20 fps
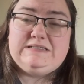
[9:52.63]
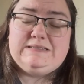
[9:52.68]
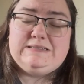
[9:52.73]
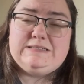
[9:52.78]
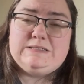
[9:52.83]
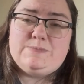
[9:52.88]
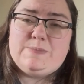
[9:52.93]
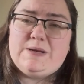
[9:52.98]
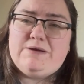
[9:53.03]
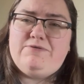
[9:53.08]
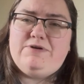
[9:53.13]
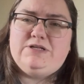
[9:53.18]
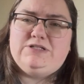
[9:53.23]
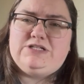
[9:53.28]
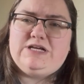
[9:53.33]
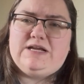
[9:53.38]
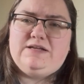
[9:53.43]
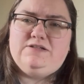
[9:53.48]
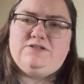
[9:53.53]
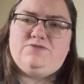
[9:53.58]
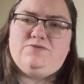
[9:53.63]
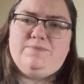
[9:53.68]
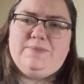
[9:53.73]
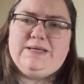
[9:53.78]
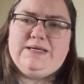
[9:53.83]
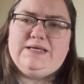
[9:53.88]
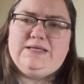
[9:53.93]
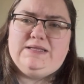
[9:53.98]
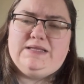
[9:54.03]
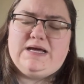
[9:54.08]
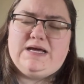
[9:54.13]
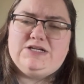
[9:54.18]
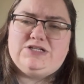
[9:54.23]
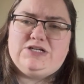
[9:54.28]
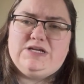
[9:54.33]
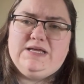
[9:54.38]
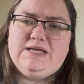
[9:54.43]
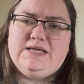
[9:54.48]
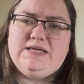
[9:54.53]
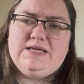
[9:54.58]
It's been a real challenge for me that
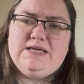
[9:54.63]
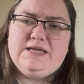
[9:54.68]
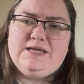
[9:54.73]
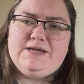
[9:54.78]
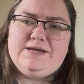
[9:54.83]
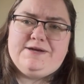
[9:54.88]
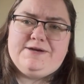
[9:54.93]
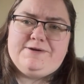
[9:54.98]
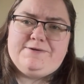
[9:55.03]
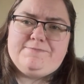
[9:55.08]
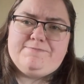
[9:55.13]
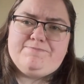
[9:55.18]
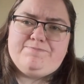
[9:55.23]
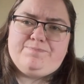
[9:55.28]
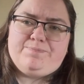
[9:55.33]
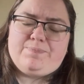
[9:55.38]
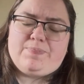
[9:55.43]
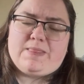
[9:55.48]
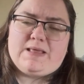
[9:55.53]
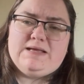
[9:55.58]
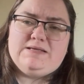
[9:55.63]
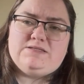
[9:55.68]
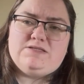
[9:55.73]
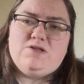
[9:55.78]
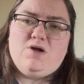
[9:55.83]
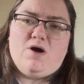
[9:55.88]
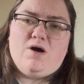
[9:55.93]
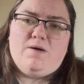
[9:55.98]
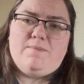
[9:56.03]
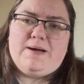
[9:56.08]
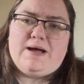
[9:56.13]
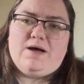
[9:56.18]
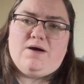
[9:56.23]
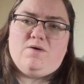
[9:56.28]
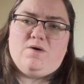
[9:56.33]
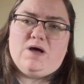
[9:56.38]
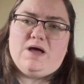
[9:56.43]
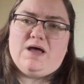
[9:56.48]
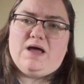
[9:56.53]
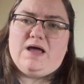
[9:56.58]
actually it's not
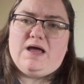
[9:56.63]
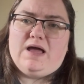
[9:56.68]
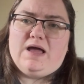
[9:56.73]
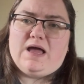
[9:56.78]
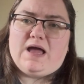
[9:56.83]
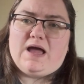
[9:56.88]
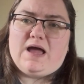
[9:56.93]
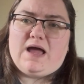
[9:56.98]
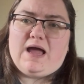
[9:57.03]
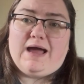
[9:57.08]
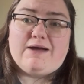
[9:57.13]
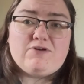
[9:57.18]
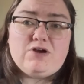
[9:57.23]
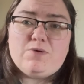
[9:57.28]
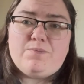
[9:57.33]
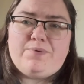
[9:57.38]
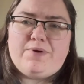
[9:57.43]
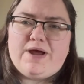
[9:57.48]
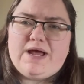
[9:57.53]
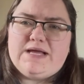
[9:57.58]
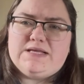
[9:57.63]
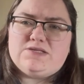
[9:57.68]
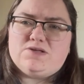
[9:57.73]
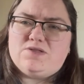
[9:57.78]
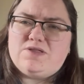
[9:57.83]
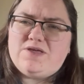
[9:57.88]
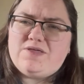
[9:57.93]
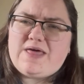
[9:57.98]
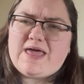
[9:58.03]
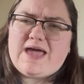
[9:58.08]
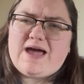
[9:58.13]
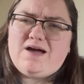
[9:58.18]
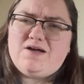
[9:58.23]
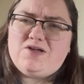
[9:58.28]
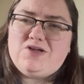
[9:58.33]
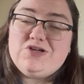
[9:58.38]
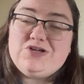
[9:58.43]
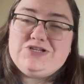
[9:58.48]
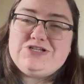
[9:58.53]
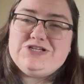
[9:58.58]
about arrow prayers, although they are
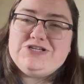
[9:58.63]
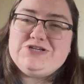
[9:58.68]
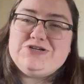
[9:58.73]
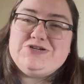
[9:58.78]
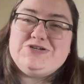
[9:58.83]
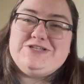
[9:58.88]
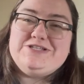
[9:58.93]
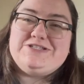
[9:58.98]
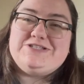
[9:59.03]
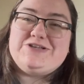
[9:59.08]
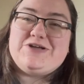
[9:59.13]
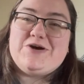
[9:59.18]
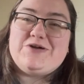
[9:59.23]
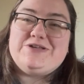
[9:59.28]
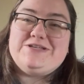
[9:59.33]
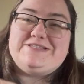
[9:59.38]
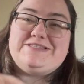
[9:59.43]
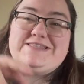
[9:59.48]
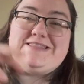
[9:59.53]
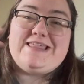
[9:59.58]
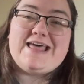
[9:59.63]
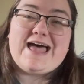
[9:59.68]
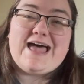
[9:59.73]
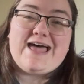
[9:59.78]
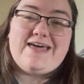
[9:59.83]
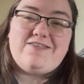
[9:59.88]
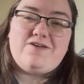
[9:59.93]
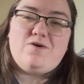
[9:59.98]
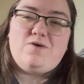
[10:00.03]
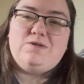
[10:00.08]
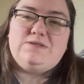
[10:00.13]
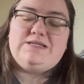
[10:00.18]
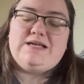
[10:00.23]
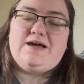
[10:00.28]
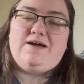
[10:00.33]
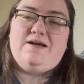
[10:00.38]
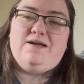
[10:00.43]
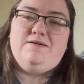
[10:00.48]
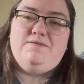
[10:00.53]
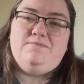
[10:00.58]
good and good. God is there the whole
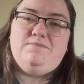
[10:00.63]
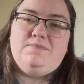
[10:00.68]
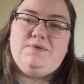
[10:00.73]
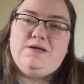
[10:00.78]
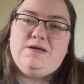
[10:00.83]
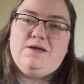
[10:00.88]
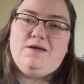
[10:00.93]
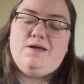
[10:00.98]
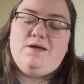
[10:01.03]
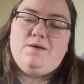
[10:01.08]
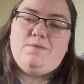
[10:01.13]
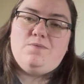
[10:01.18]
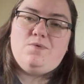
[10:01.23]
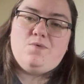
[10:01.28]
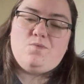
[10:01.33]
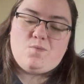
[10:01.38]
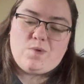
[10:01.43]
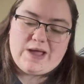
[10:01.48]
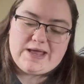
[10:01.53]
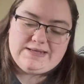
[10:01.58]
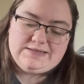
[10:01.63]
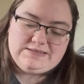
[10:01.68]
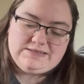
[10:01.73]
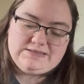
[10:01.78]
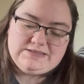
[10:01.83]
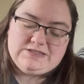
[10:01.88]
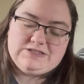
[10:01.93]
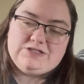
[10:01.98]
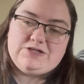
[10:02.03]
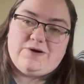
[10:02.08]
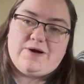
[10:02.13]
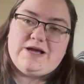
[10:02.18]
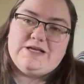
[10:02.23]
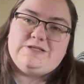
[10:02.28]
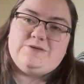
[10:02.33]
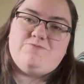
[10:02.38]
time. when do I